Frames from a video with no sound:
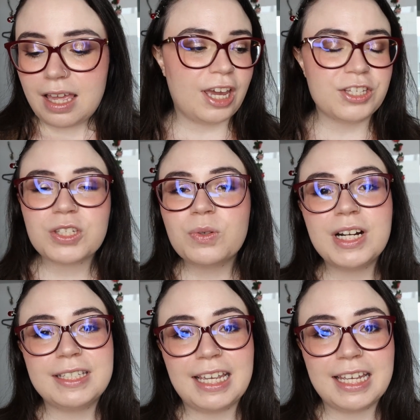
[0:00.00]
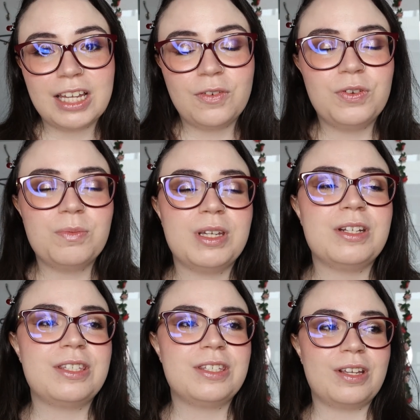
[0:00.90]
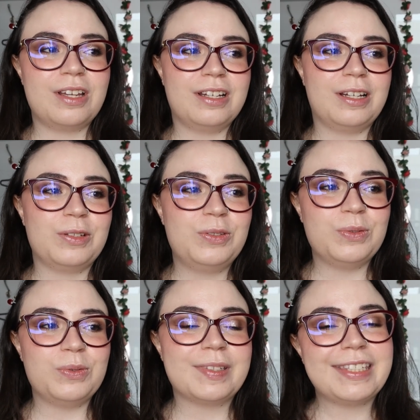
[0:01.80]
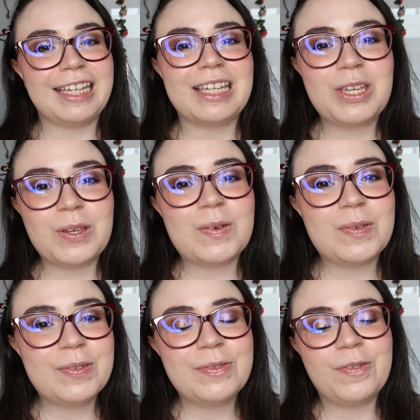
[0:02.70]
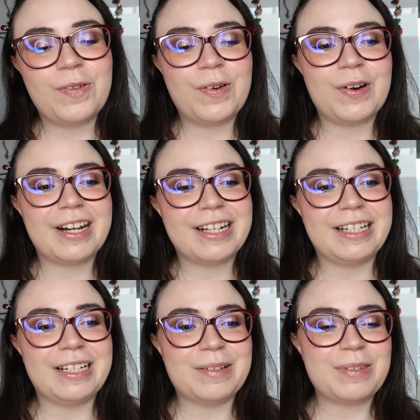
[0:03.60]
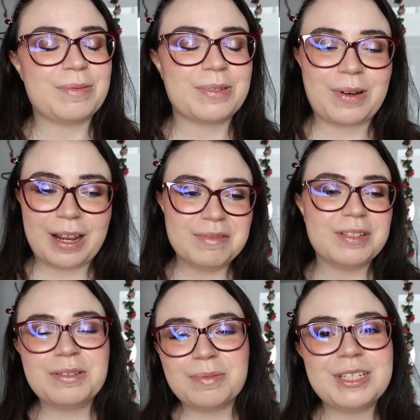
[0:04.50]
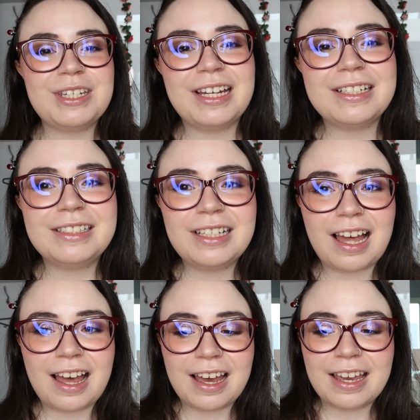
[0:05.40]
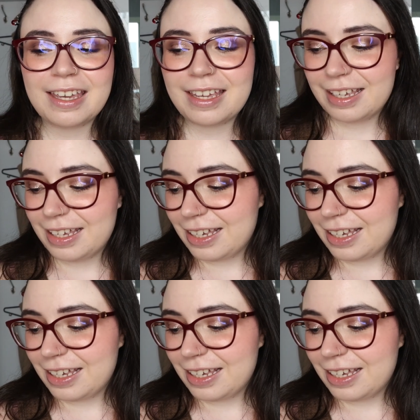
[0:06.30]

I just want to take a few minutes to thank you for subscribing to my channel. I'm